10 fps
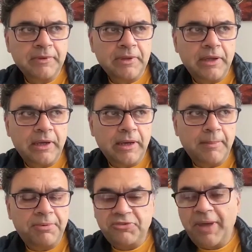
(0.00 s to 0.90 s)

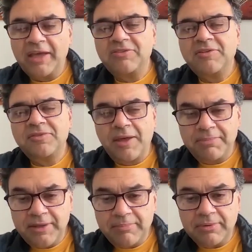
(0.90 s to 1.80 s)
perspectives that
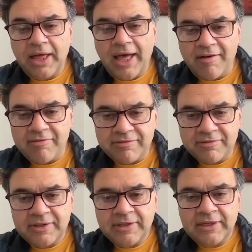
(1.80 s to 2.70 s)
people have.
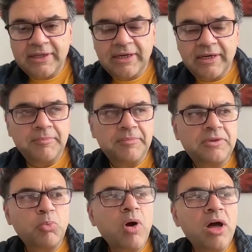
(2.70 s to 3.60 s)
The
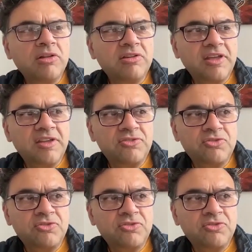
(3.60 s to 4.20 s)
world is